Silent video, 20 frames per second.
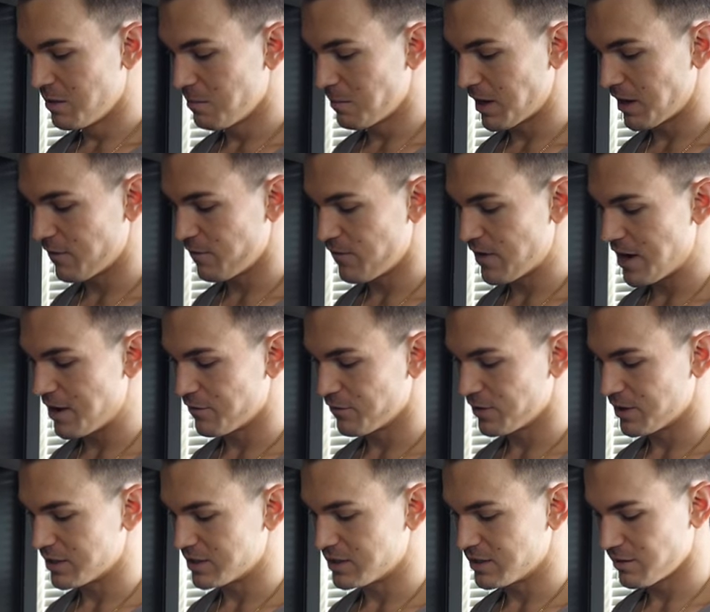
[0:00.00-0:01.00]
My
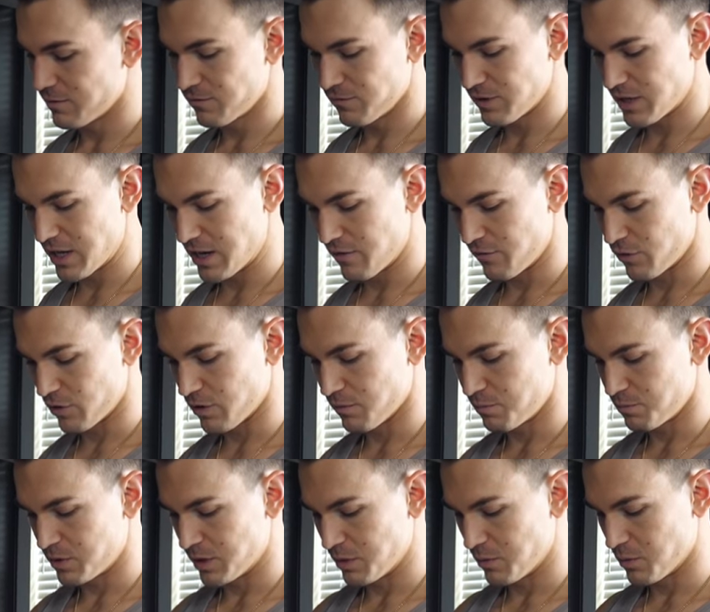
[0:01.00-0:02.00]
favorite flavor
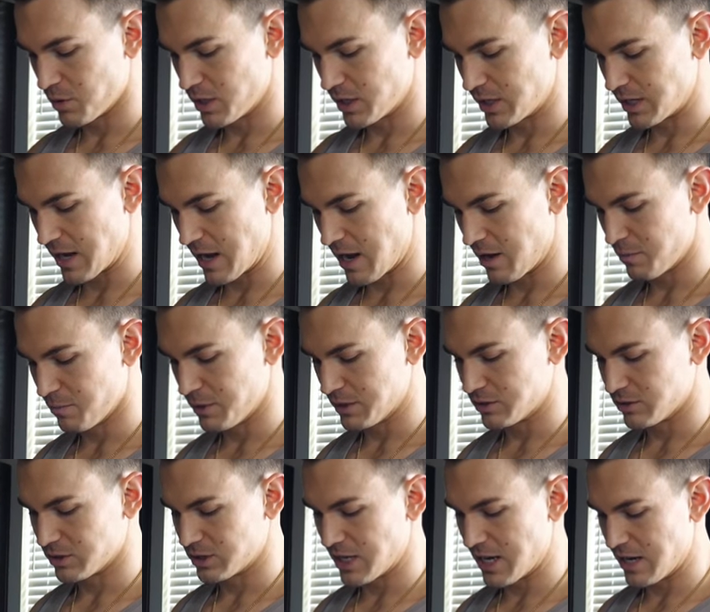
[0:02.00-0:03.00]
of pre-workout.
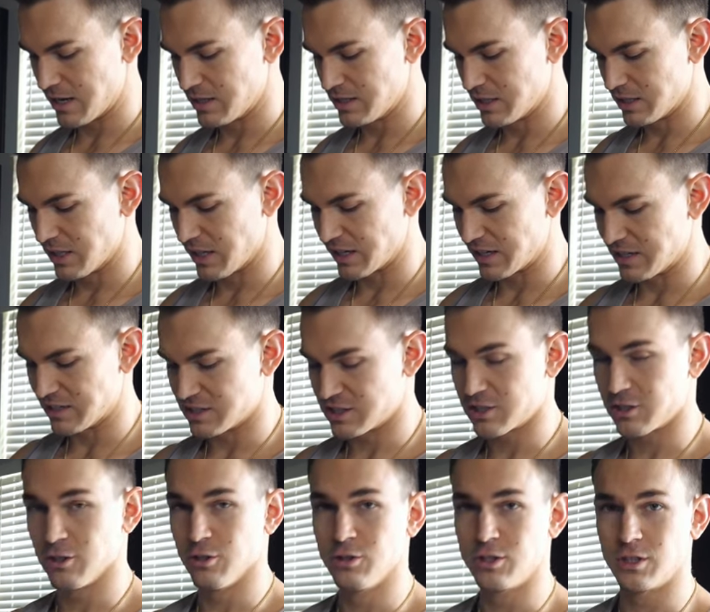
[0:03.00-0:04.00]
MuscleTech did like an
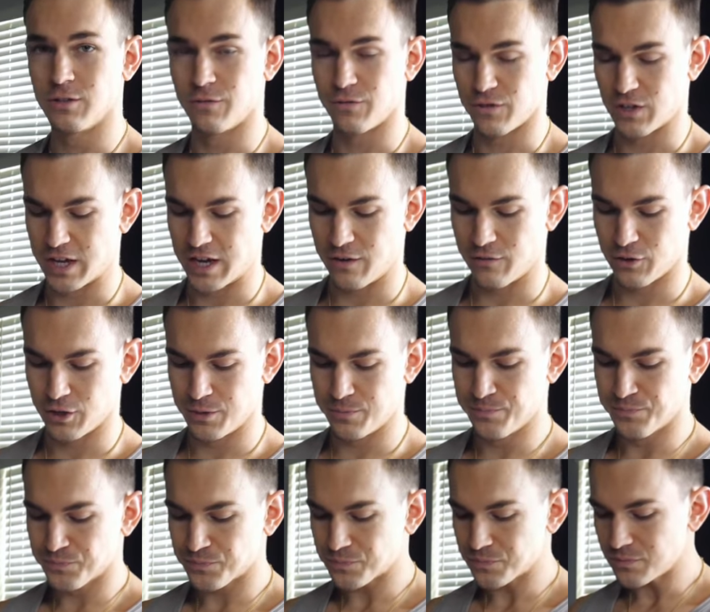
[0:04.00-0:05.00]
exclusive
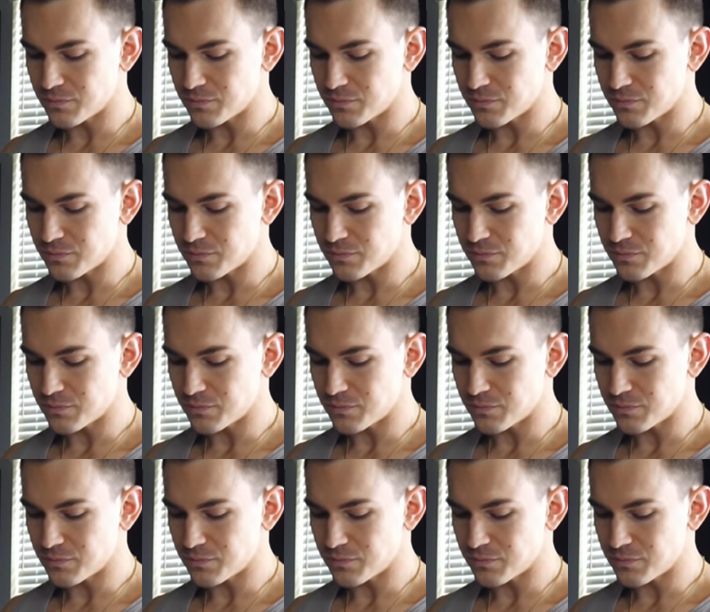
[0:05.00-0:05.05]
flavor.